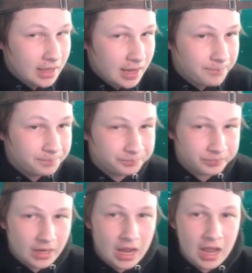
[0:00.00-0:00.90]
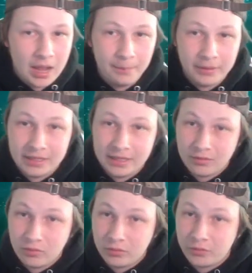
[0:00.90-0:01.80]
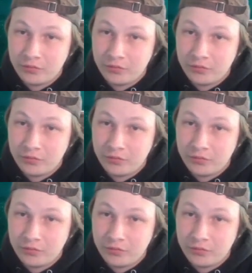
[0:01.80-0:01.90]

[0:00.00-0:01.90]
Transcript: game, uh, but he is going to